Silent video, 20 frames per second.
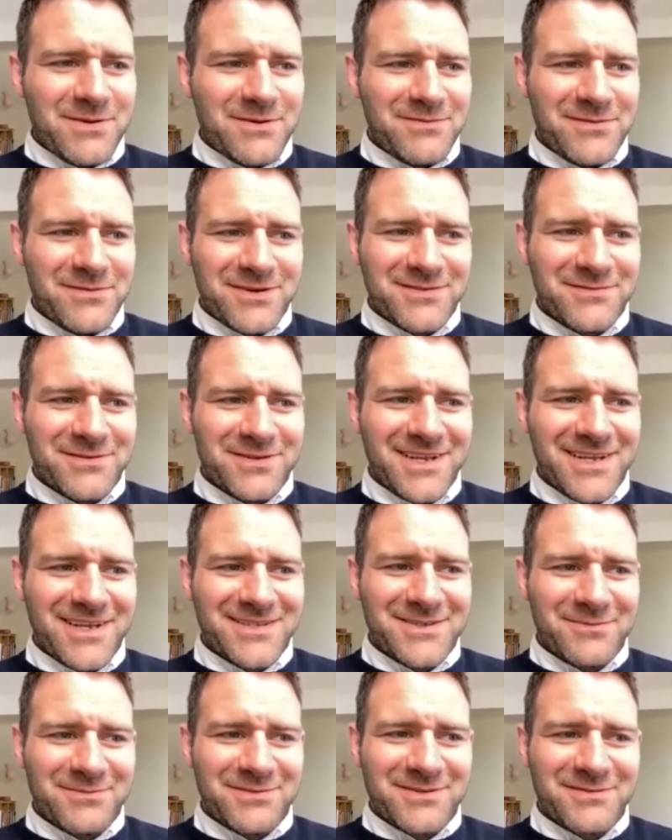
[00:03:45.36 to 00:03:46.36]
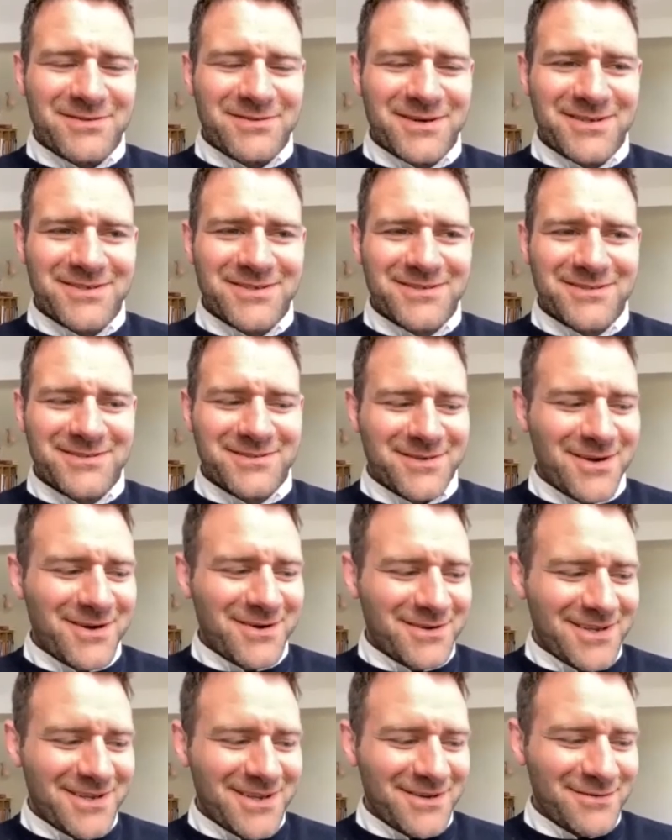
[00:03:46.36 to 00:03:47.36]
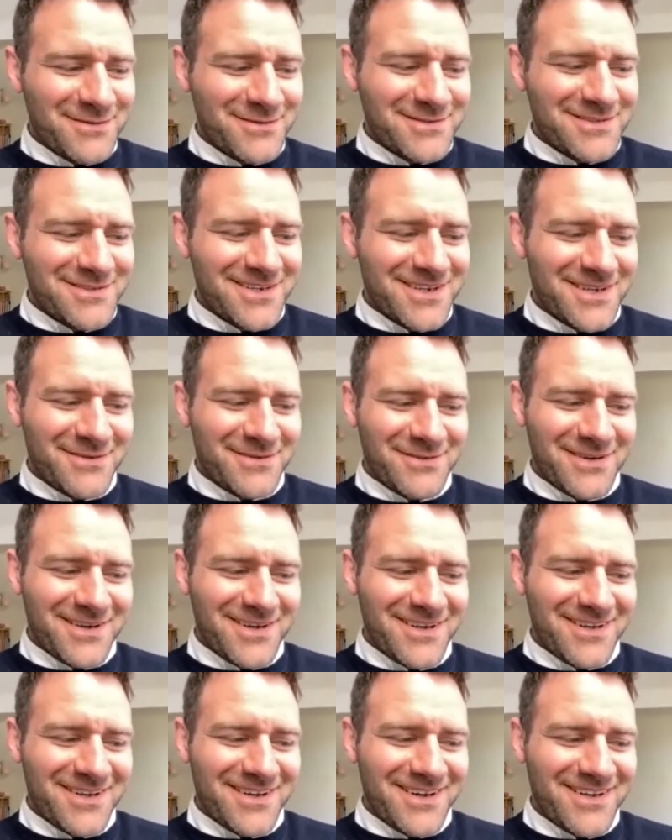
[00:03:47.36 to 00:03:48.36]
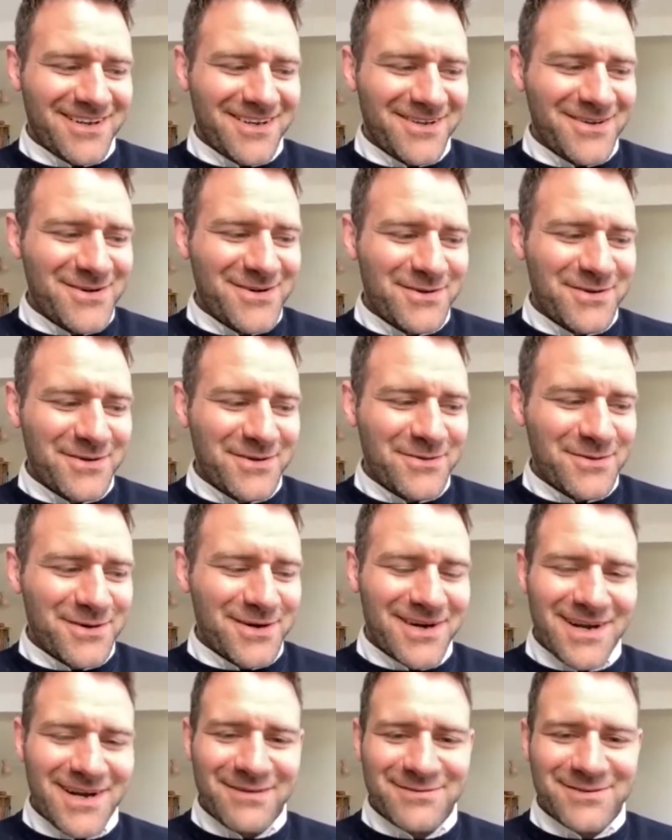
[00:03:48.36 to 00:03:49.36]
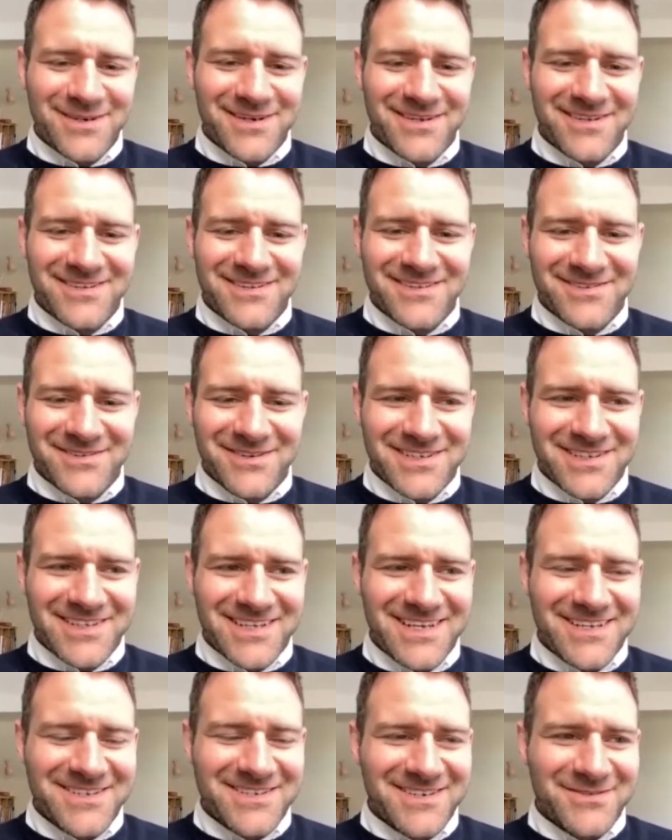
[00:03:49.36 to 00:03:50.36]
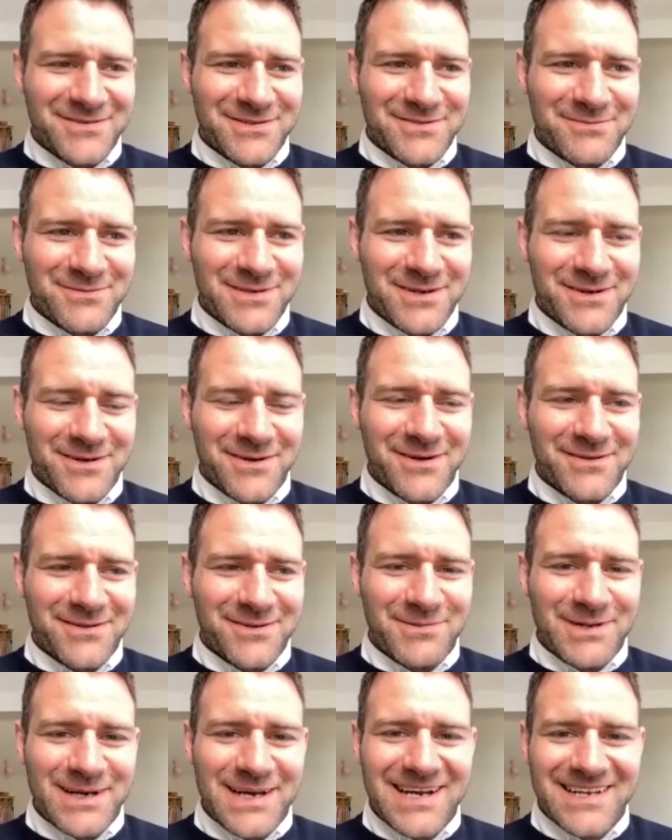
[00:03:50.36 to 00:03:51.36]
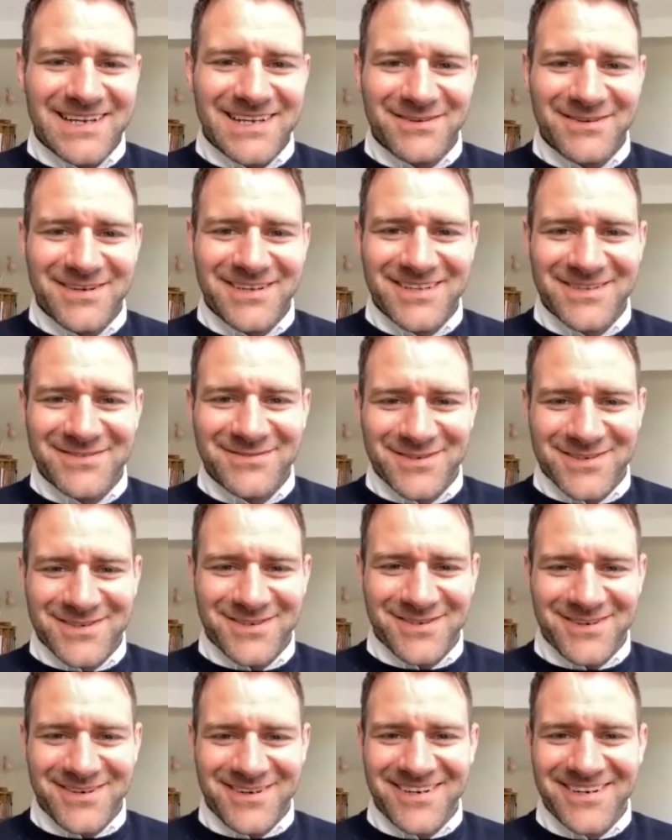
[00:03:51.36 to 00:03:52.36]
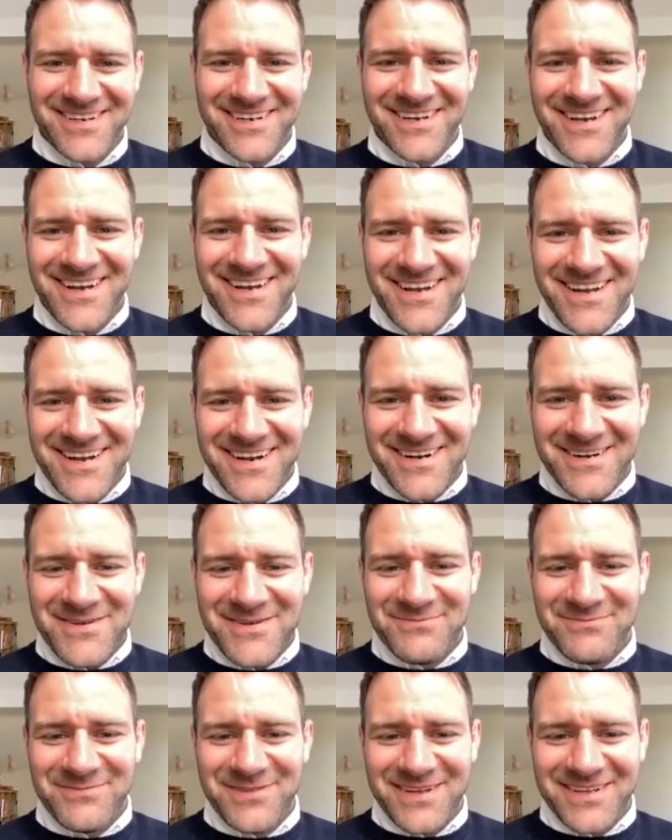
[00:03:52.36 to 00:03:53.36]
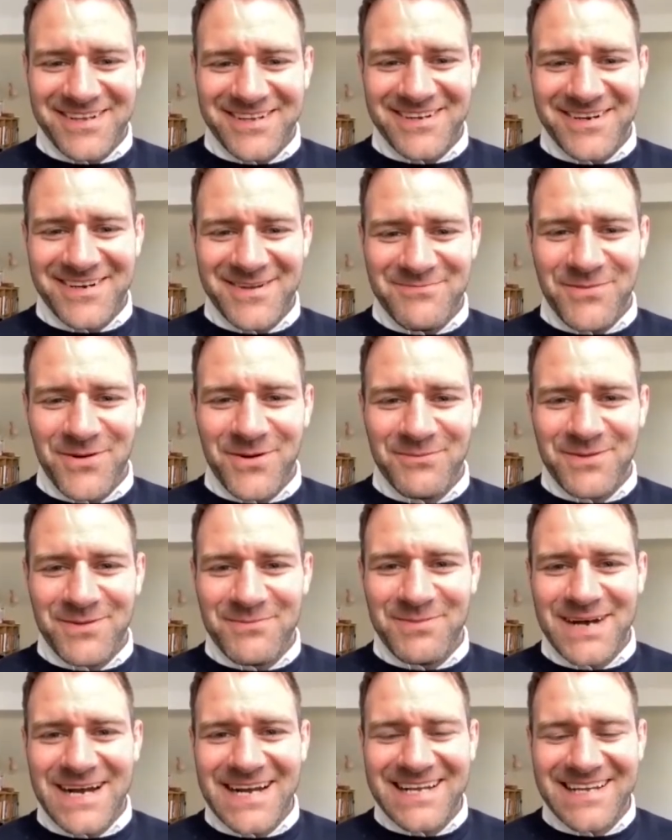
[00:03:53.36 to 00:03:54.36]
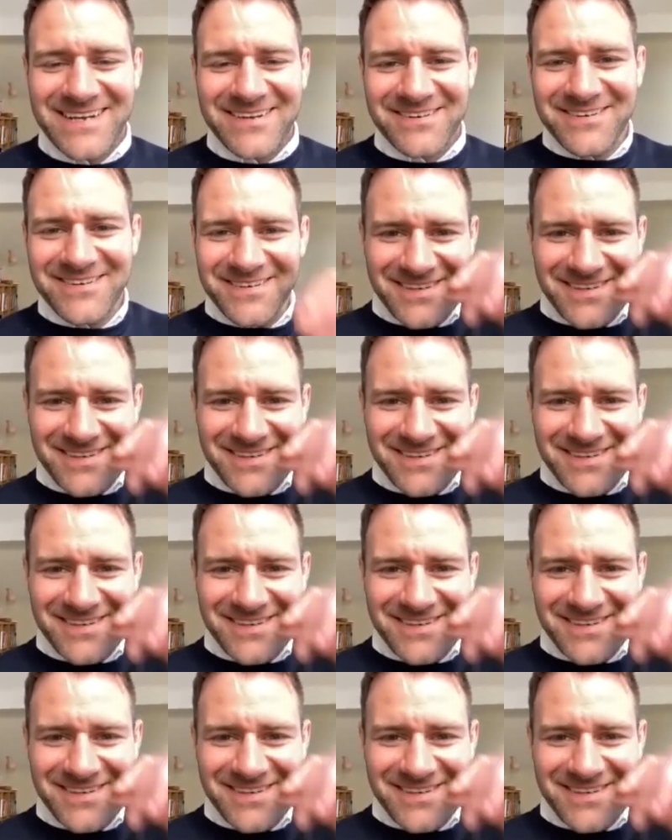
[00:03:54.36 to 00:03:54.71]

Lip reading: the first few days up at the first croaky, I was like, I knew who you were after I tried to hit you when you're holding the bag, and that's for sure. I think I nearly put my back out.